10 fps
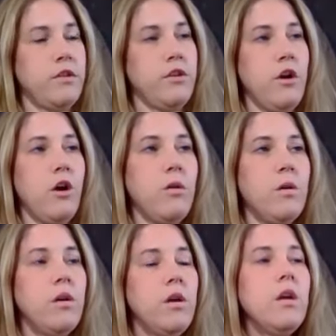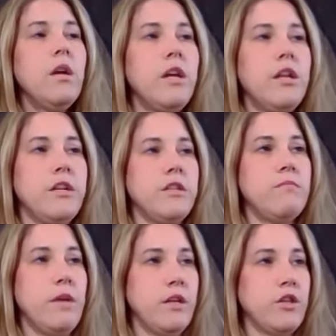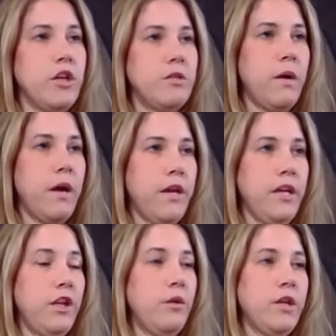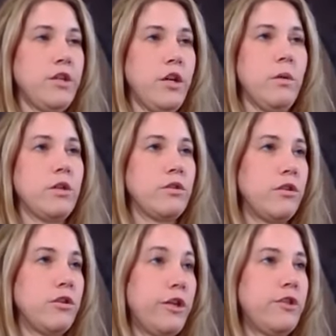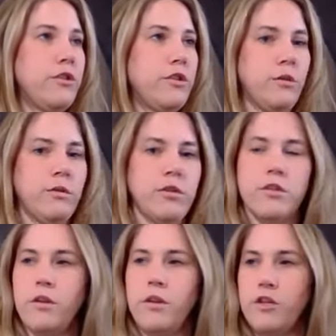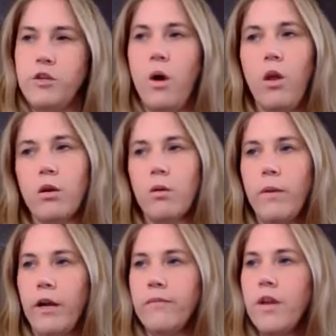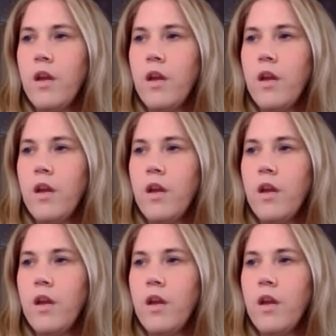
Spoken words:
to know it is being judged by a AQHA Western judge. So just so that you all are aware.